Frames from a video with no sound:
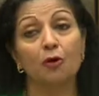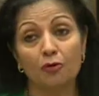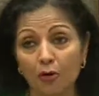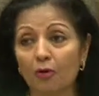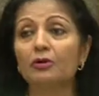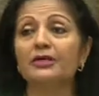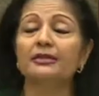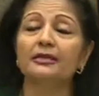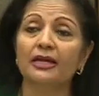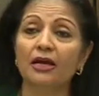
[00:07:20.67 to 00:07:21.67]
role
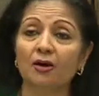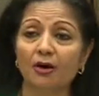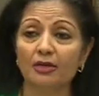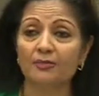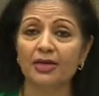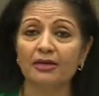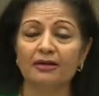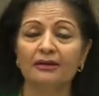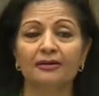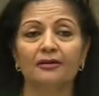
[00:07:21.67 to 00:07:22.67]
in the economy,
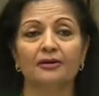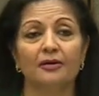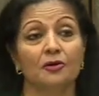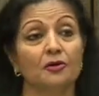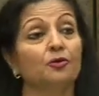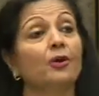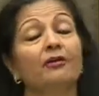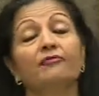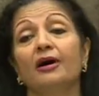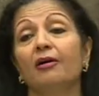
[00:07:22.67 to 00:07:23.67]
you
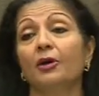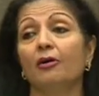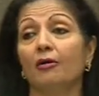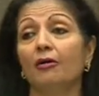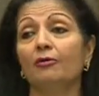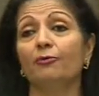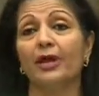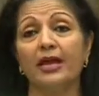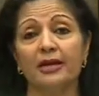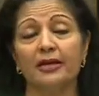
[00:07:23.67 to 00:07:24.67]
have come a long
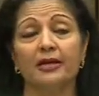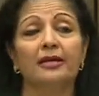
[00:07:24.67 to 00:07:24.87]
way.